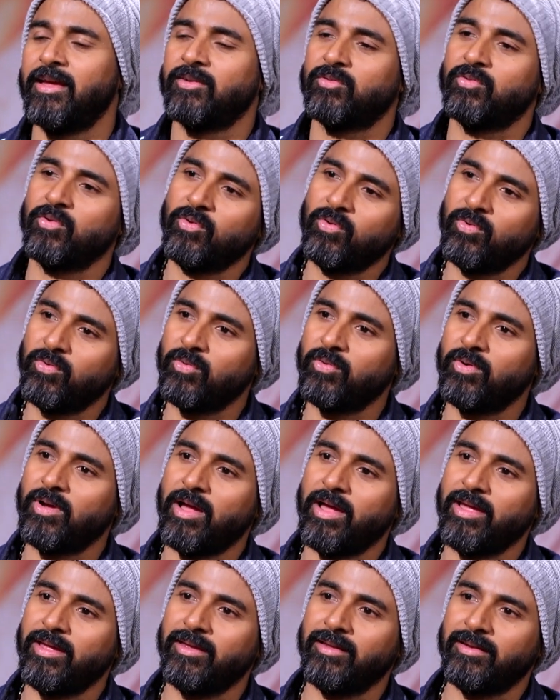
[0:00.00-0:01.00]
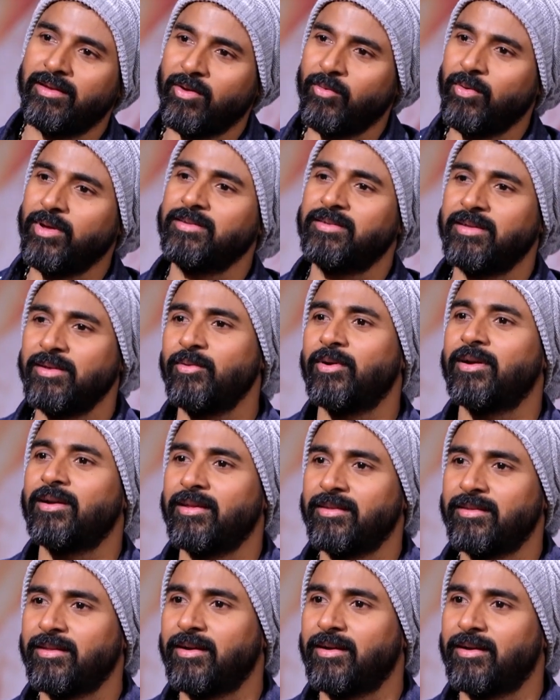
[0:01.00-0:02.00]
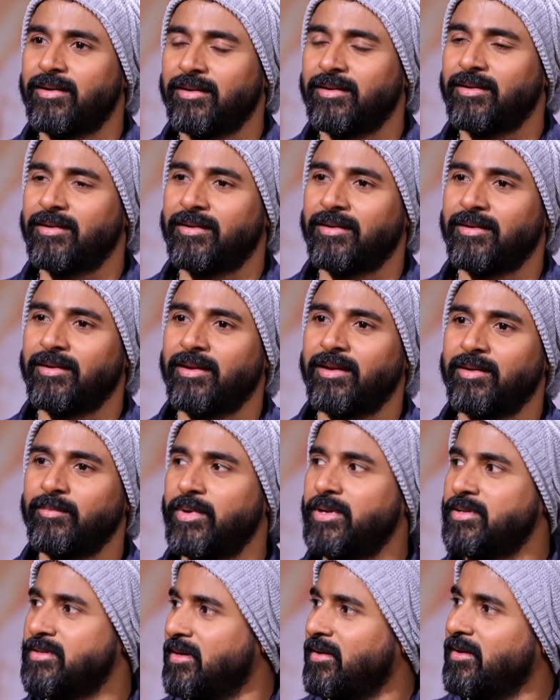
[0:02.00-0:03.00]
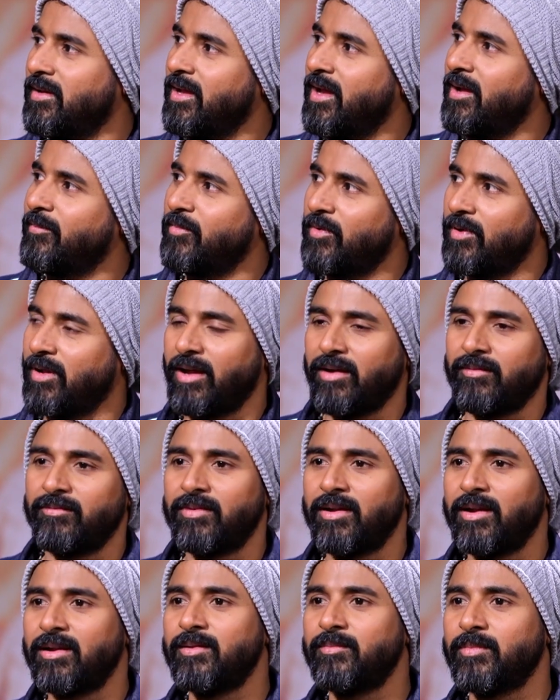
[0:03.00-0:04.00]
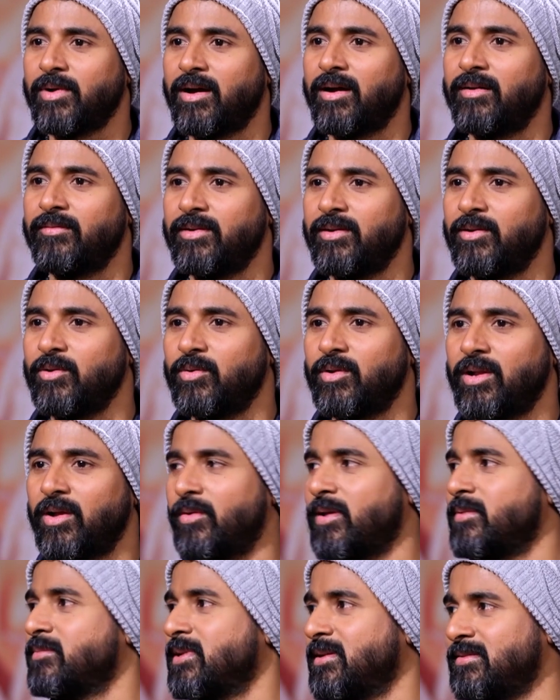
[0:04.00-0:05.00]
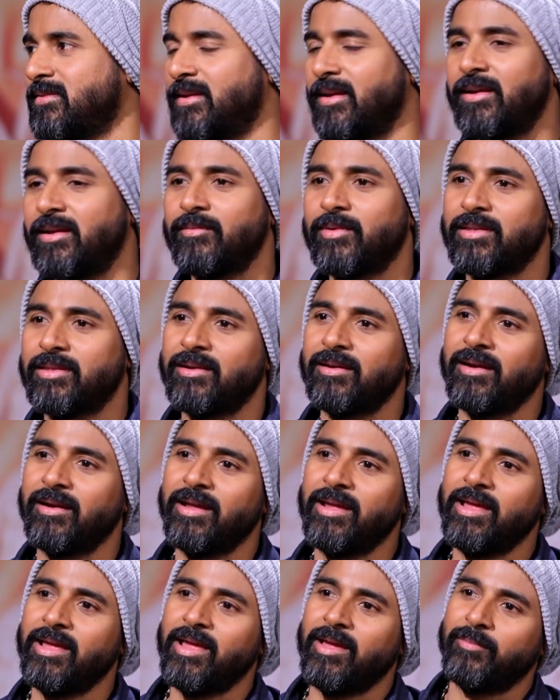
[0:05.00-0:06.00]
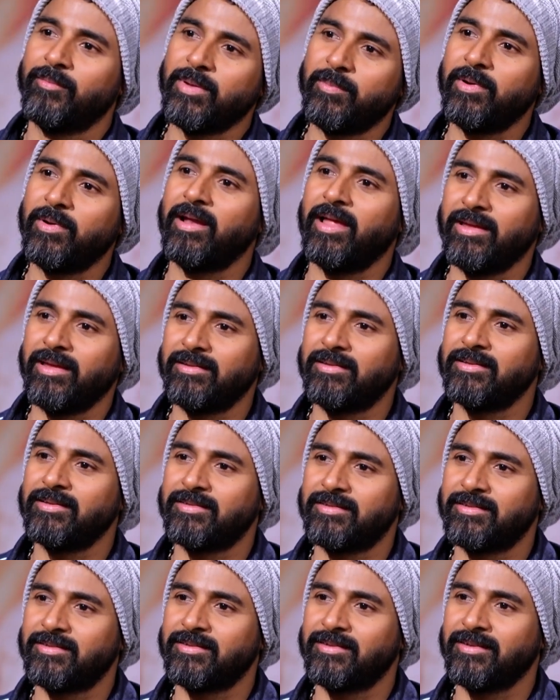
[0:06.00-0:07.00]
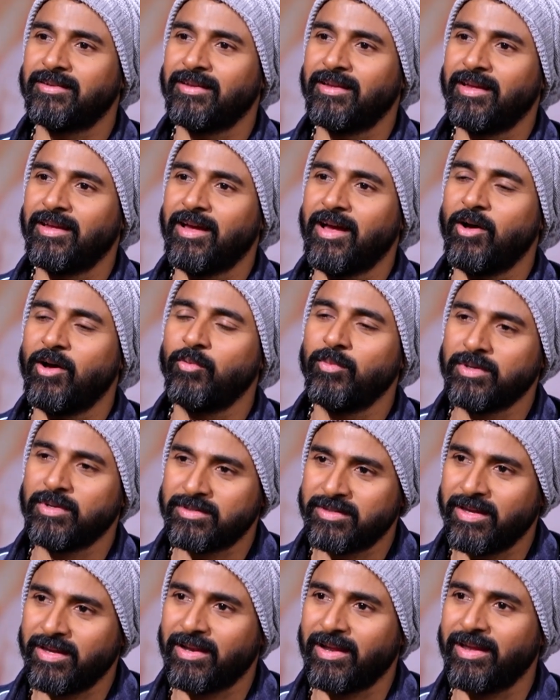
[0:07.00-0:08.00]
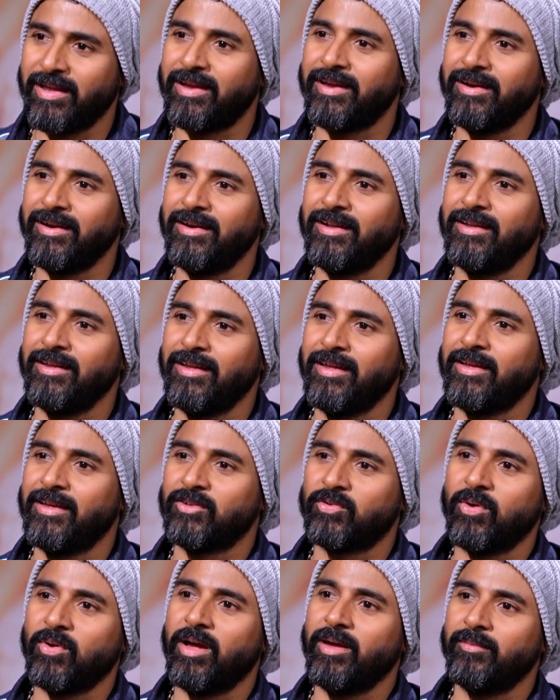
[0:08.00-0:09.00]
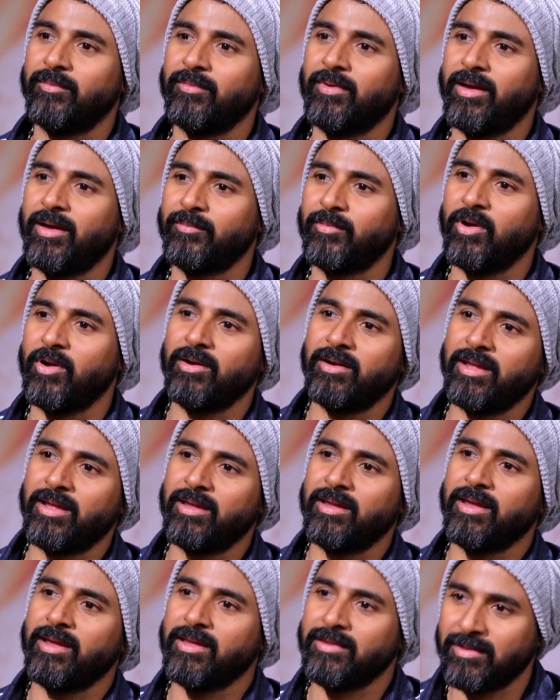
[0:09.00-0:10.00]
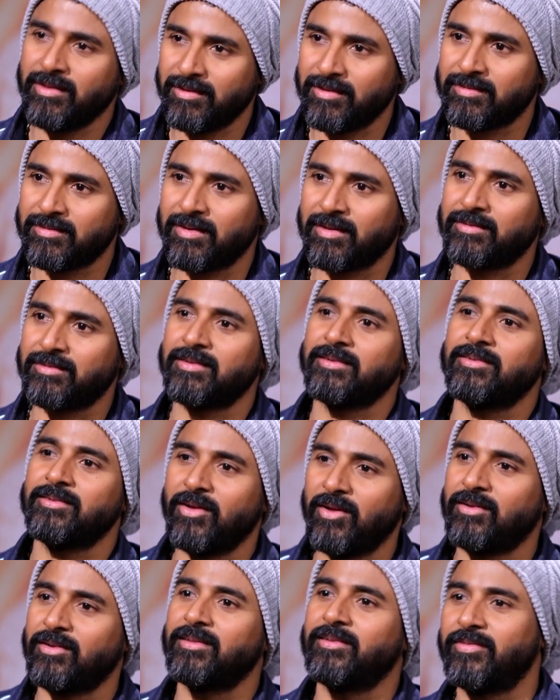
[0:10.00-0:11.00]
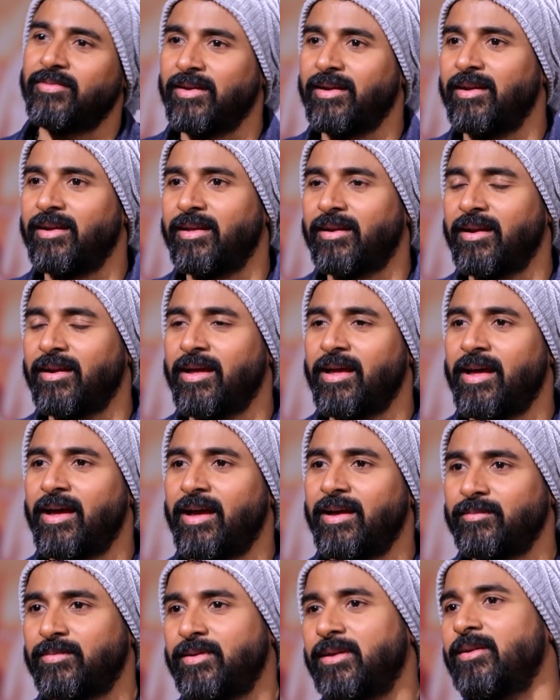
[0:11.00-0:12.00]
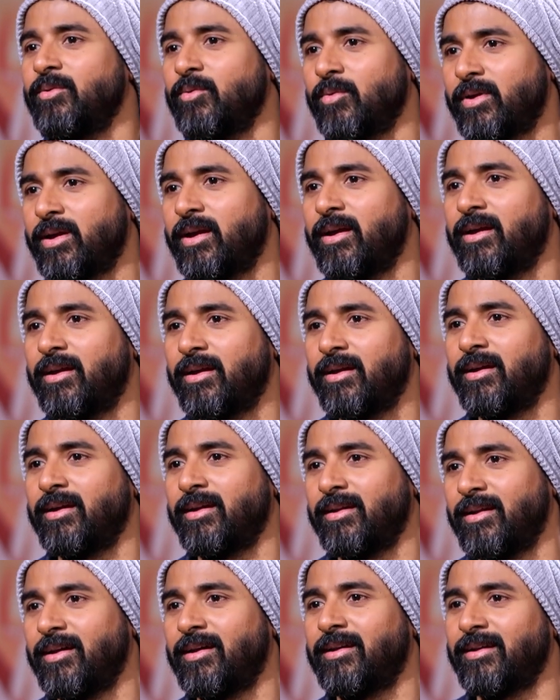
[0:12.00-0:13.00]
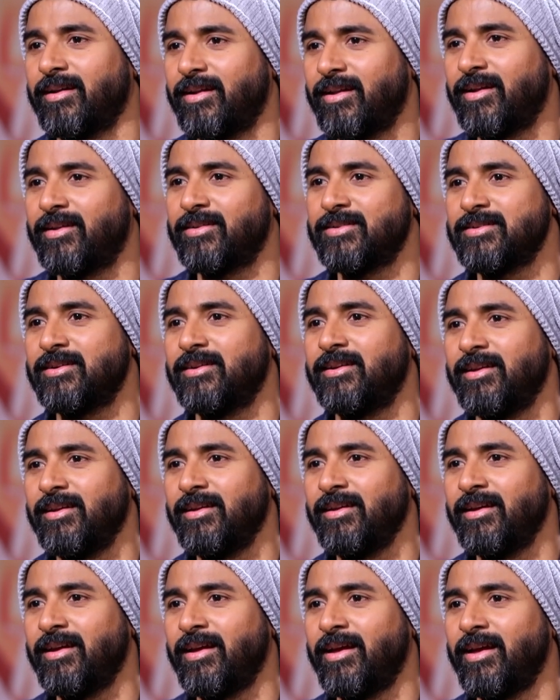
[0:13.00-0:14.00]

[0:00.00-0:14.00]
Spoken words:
So, I see only that. In my journey, I have done Mahavedu. Now, I am just checking whether people like this, how much they like it. So, I'm not taking either the success or the failure. I'm saying, okay, in our journey,